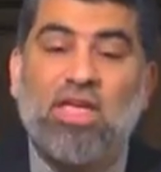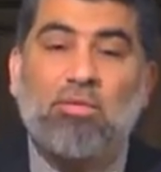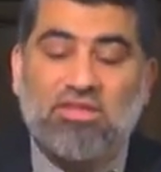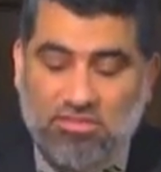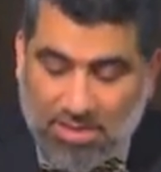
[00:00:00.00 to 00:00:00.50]
they
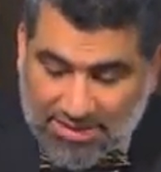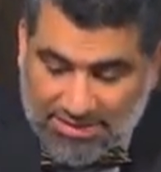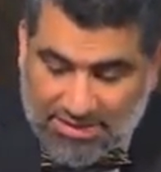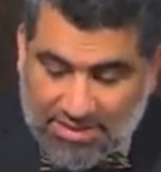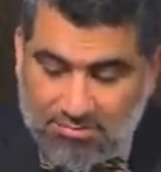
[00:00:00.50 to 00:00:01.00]

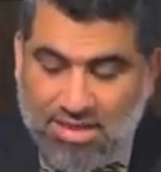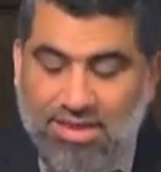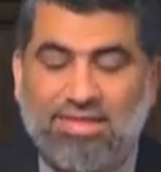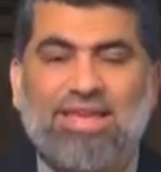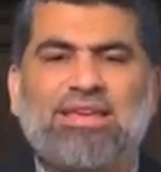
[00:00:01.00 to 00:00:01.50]
respected him,
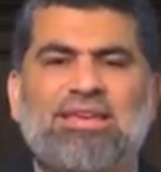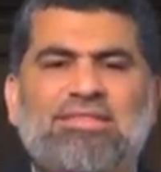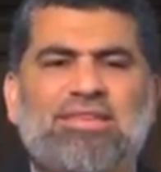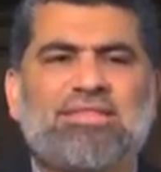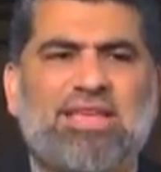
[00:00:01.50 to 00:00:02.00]
they
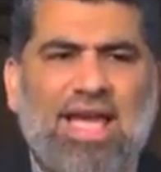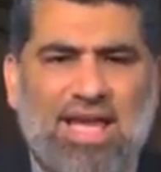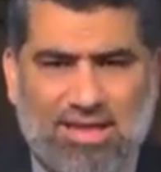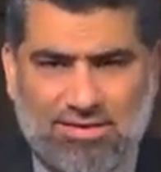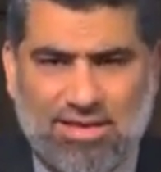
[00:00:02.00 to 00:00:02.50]
kissed his
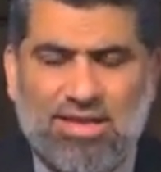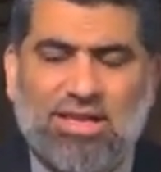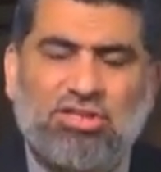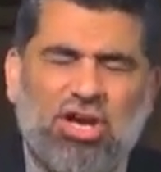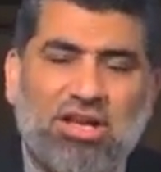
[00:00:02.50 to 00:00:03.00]
hand.
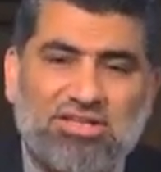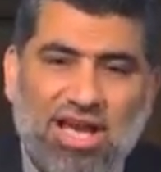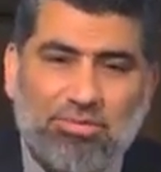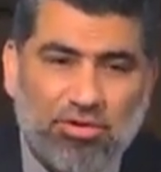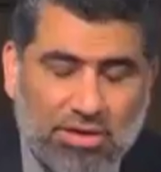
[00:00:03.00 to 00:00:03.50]
In John
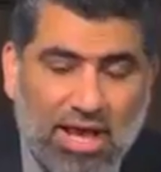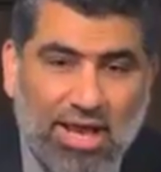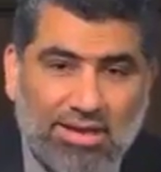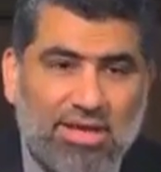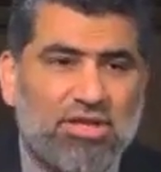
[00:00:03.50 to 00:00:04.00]
chapter
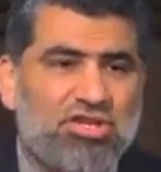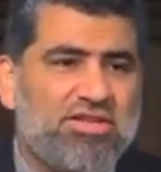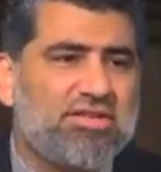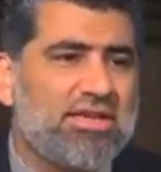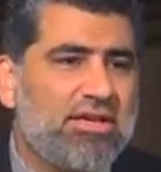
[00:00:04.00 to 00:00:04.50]
9,
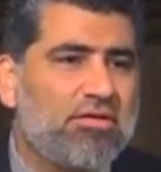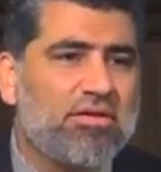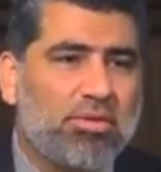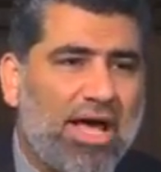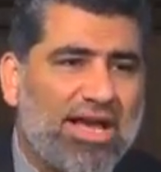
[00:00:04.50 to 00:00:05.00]
Jesus
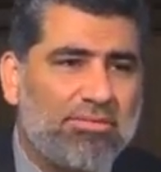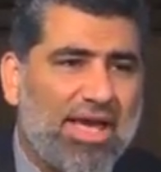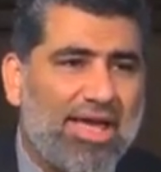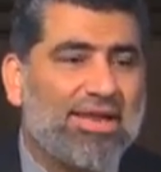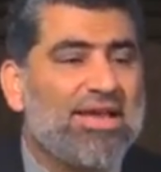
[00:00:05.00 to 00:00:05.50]
heals a blind
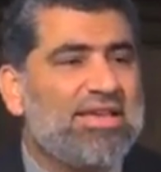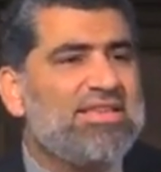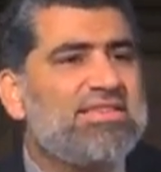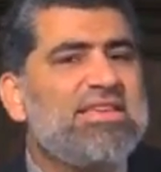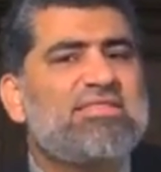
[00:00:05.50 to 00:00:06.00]
man.
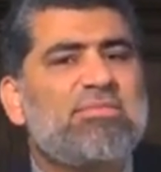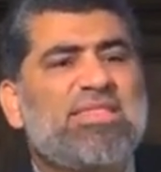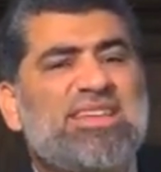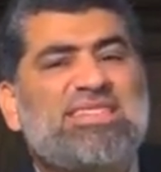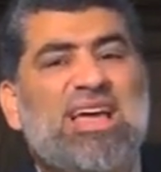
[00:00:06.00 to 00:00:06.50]
He sees him
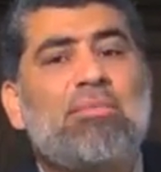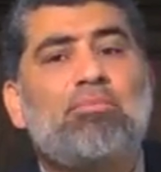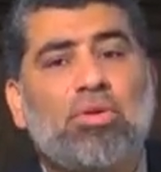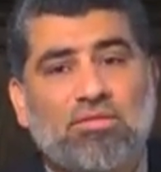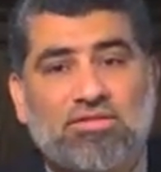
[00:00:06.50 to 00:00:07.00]
in the
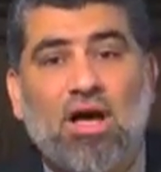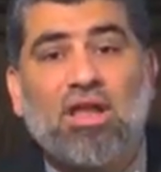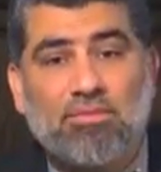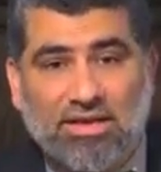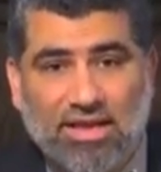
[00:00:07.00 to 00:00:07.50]
temple of
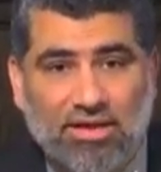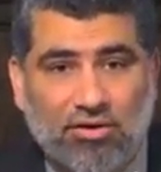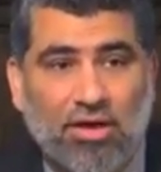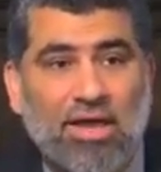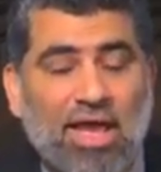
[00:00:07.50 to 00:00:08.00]
Solomon
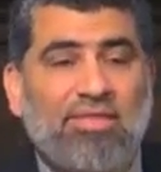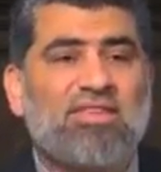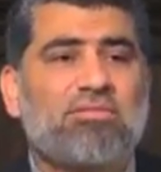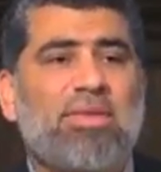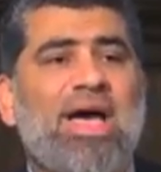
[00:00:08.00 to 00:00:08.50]
later. And
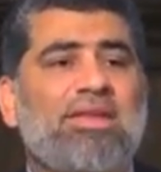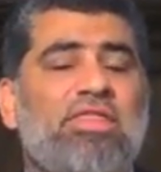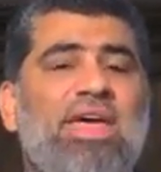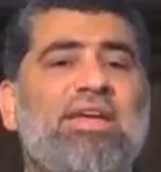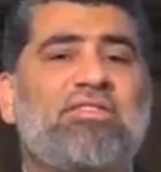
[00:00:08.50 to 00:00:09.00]
this man
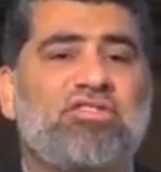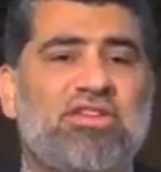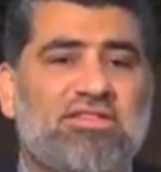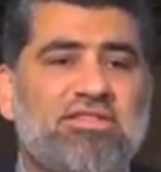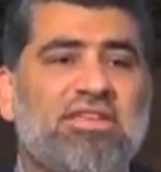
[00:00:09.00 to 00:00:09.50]
thanks
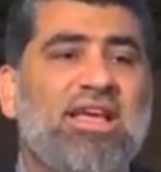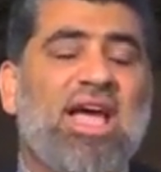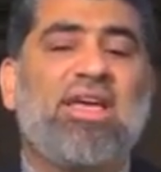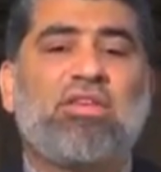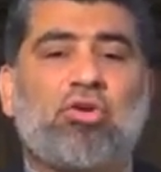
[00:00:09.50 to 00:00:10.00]
Jesus,
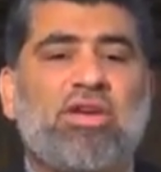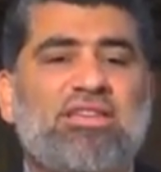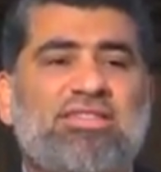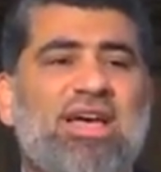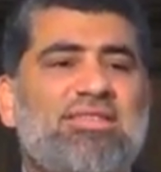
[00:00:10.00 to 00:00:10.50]
and the
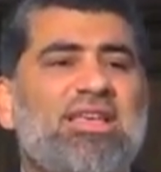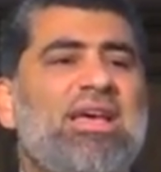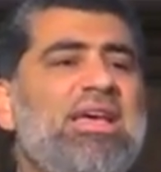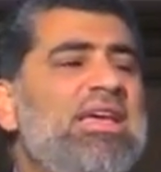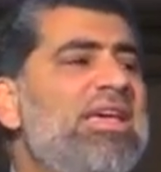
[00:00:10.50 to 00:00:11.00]
Greek says
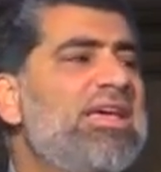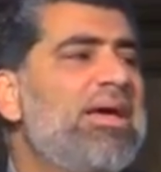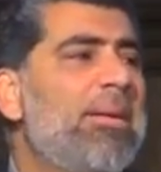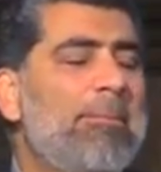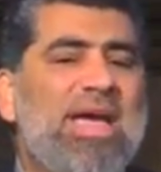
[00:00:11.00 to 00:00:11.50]

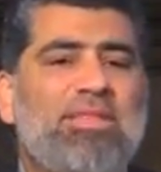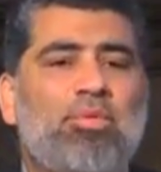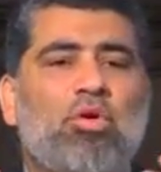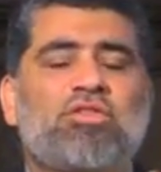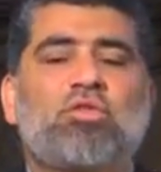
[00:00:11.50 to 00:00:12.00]
he
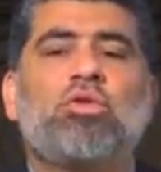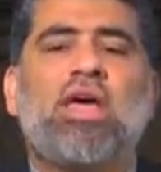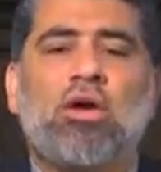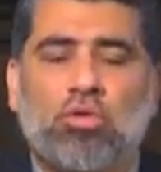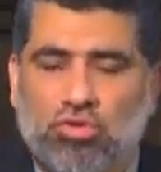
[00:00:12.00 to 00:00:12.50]
made
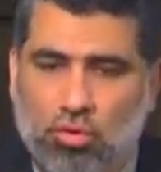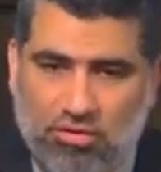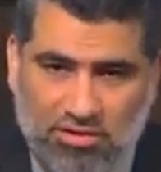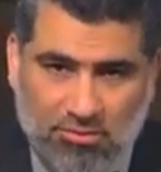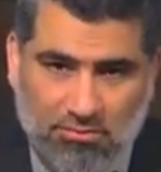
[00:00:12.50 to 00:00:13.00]
proskuneo
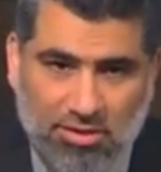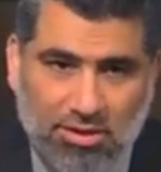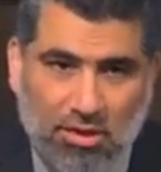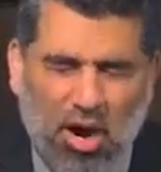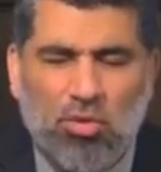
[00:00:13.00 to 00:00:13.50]
towards him.
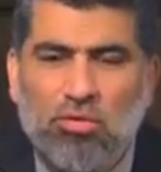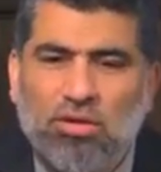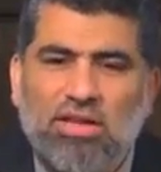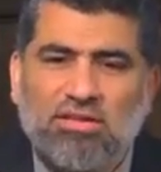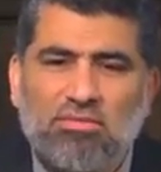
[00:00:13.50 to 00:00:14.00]
Are we
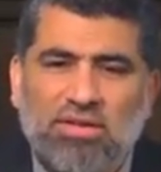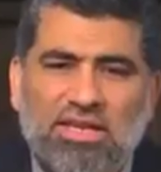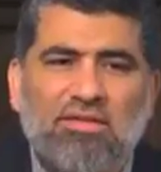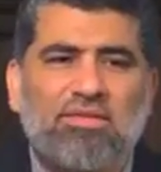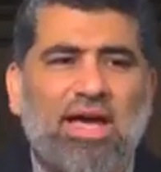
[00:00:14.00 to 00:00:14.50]
really to
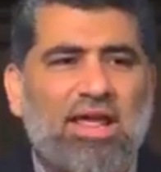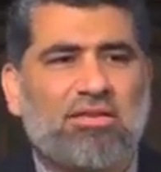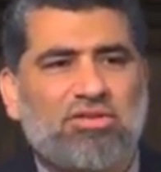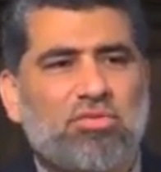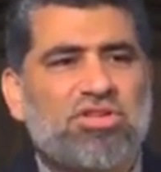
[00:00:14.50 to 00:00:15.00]
believe that
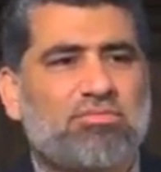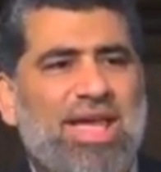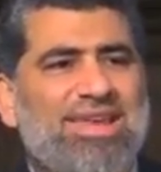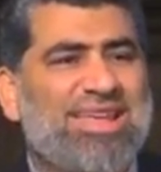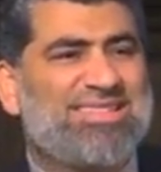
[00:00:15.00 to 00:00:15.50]
a Jewish
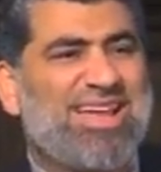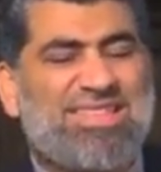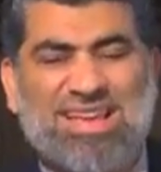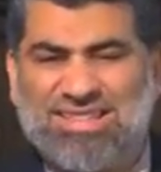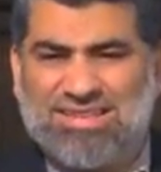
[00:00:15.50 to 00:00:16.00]
man
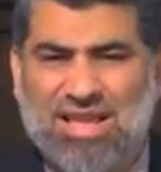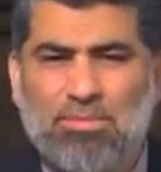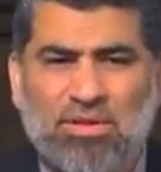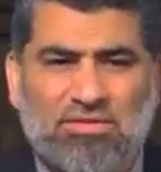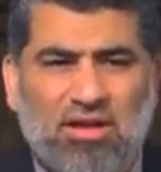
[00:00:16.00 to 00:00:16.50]
inside the
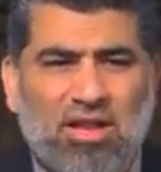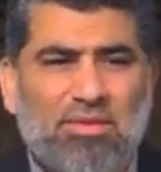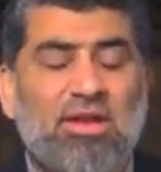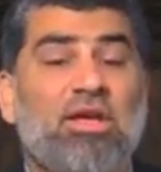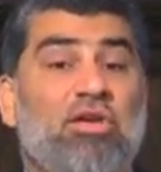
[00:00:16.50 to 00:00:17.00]
Temple of
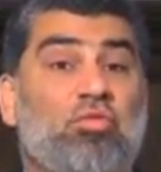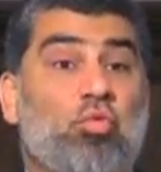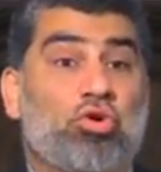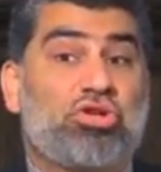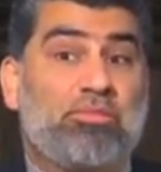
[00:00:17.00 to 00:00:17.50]
Solomon is
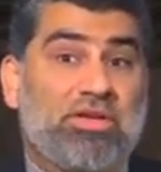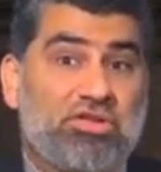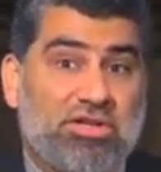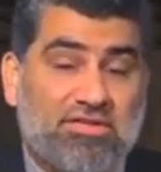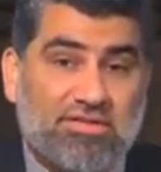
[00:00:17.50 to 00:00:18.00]

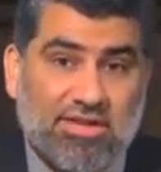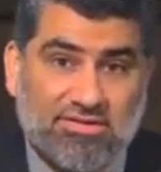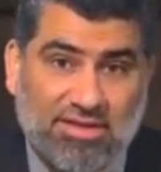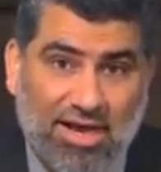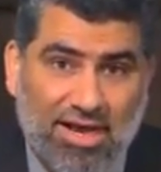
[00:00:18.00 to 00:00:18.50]
worshiping Jesus
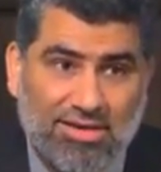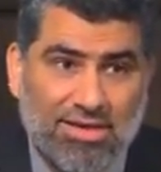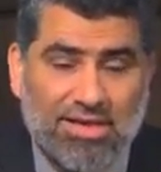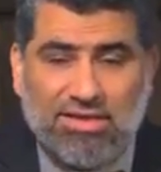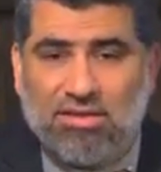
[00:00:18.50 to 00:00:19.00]
as
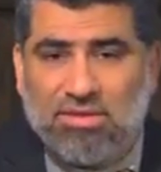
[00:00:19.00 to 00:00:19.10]
God and